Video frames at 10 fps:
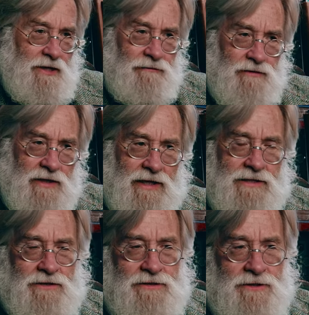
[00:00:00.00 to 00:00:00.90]

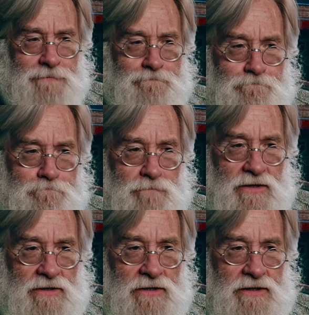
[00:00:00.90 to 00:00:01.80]
Velasquez.
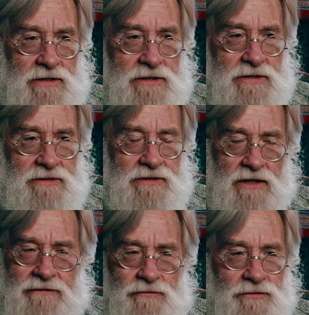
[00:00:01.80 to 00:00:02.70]

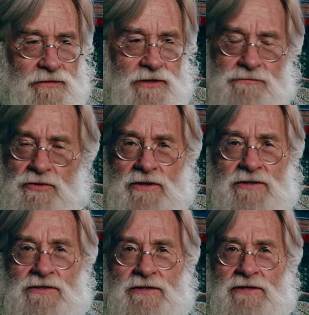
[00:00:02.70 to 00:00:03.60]
None of these
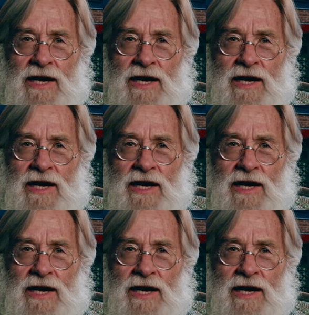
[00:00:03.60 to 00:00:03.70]
books,